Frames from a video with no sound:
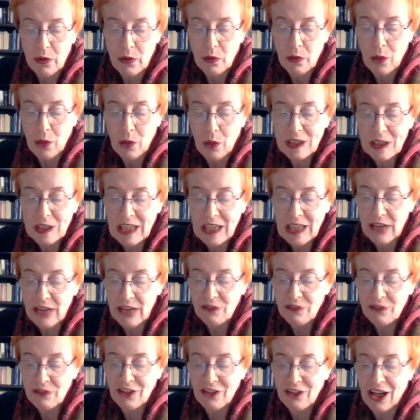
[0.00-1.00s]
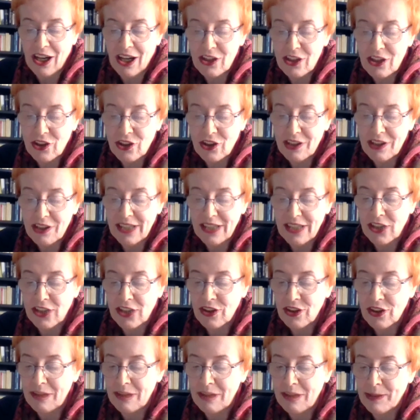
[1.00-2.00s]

what kind of cultural and national